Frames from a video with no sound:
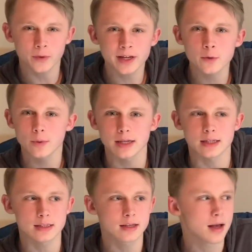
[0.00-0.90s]
3
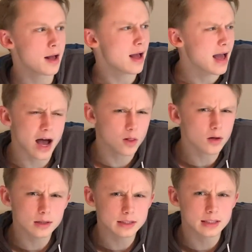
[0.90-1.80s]
weeks. How
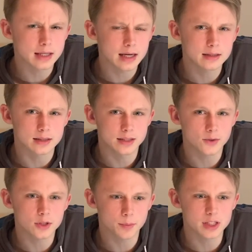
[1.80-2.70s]
long does it take to
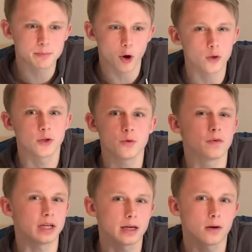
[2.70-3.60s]
steal someone's part 2
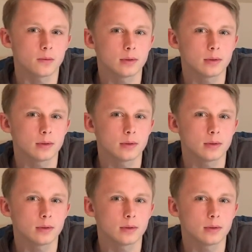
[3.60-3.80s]
video?